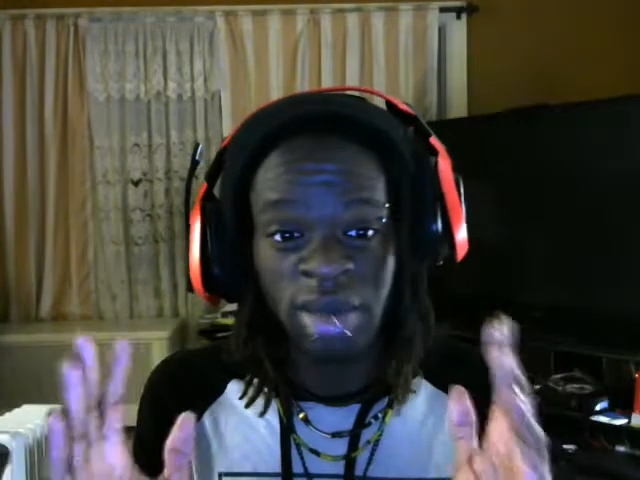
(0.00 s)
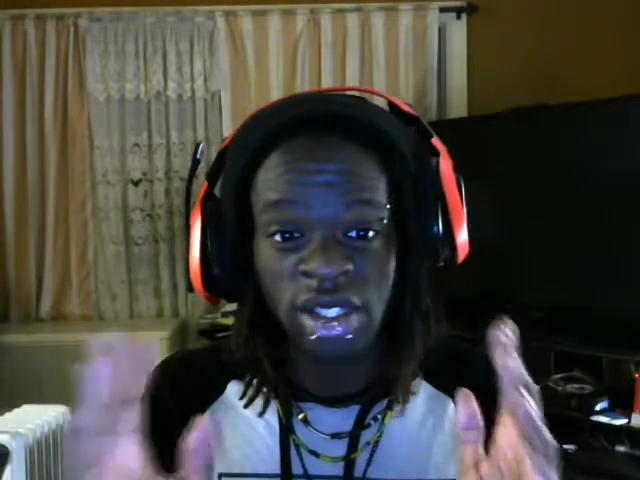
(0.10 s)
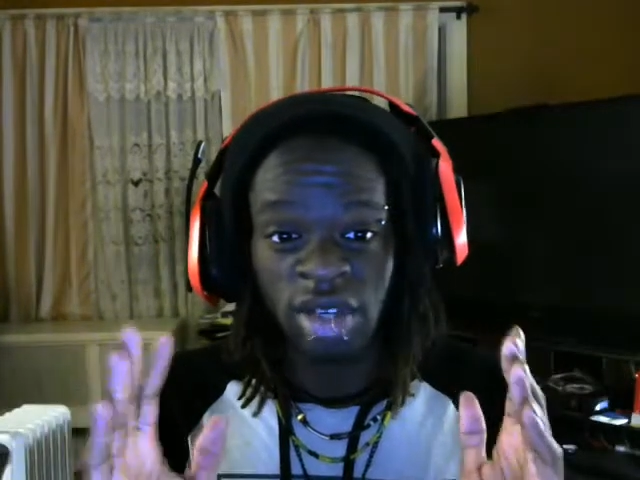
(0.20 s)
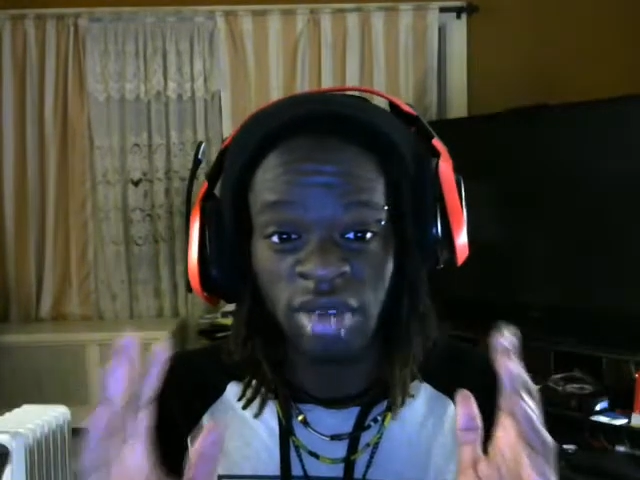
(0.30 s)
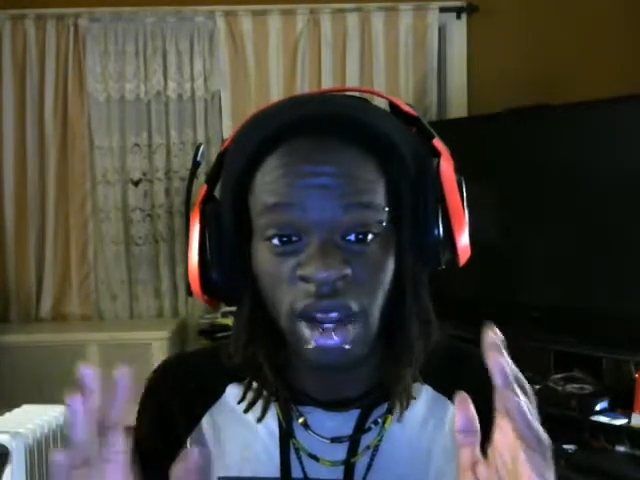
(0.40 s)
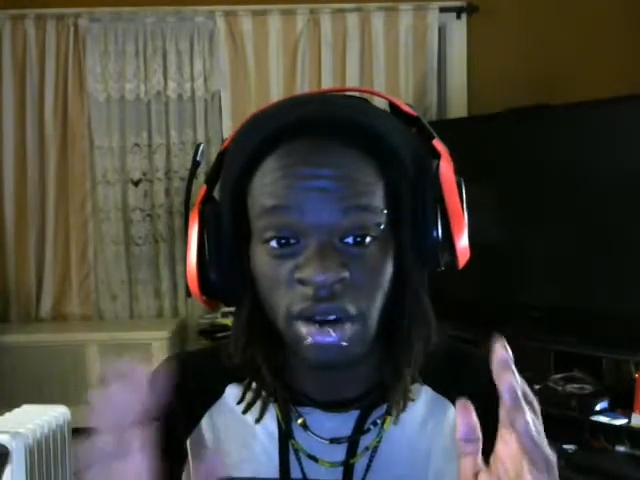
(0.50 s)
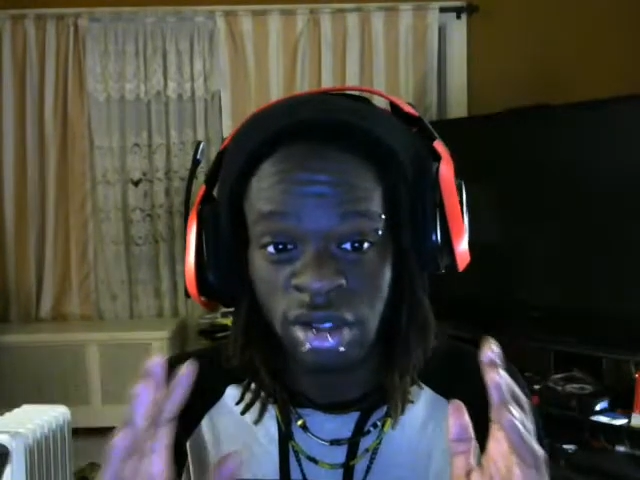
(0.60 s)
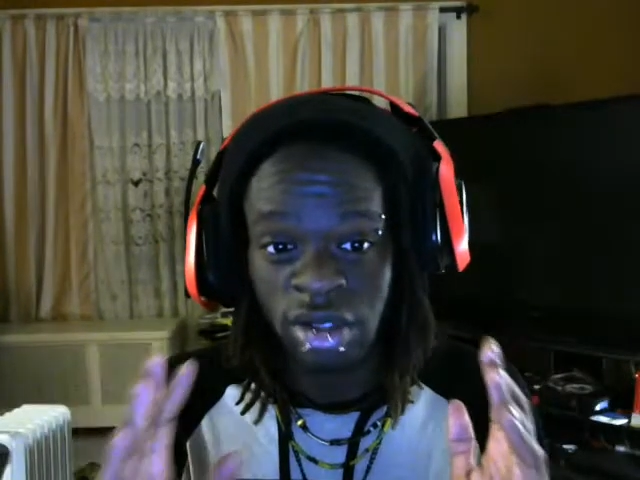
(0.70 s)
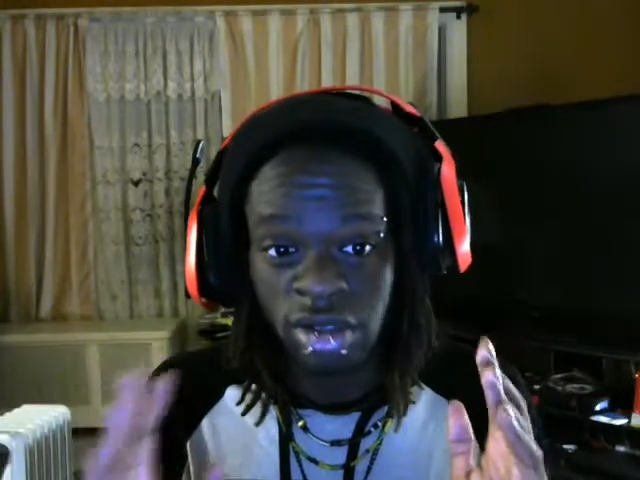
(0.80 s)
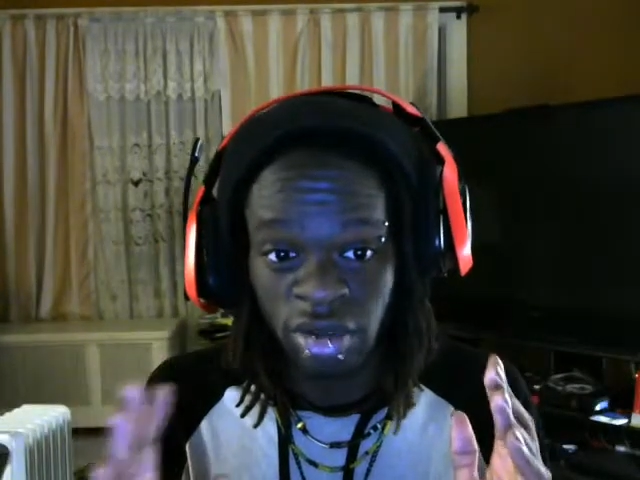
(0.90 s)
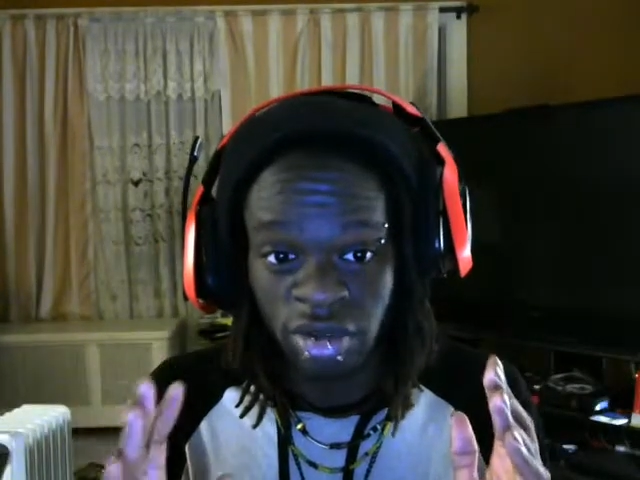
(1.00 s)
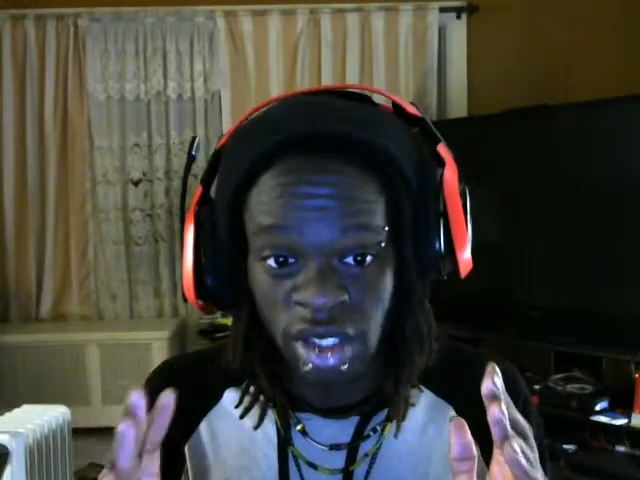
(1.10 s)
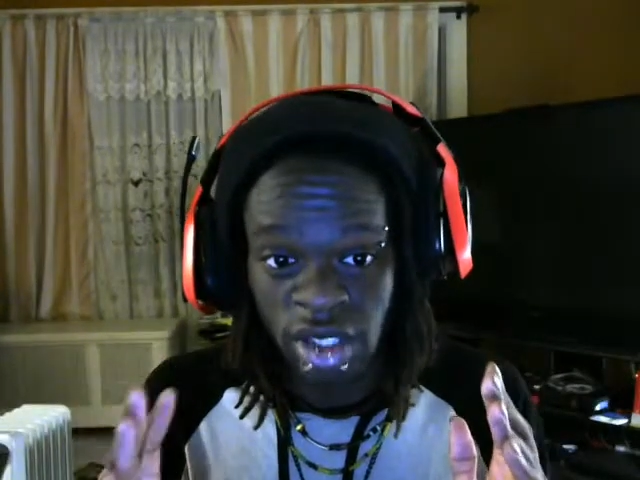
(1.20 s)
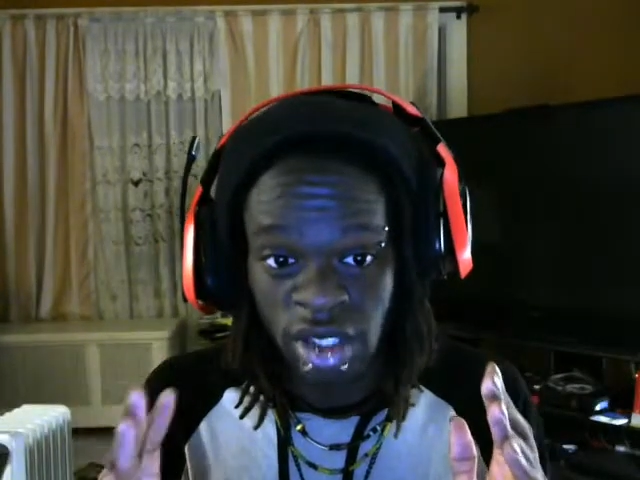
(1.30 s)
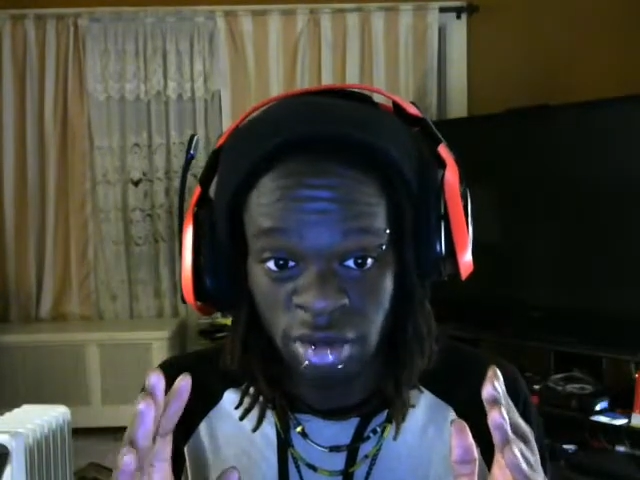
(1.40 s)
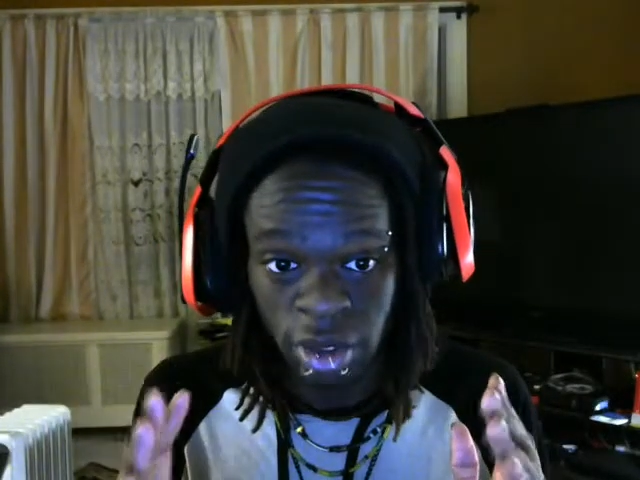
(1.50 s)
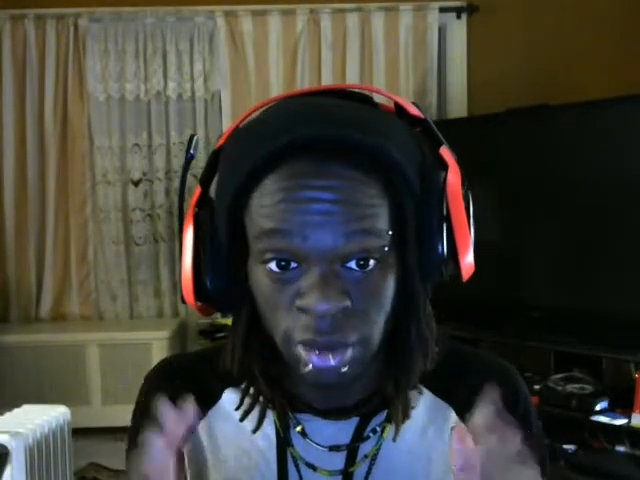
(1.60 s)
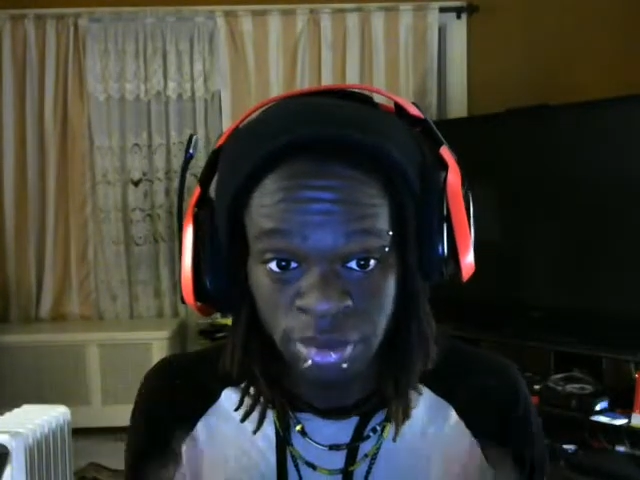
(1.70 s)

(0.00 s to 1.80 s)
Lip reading: I've had it on 2 different sides before.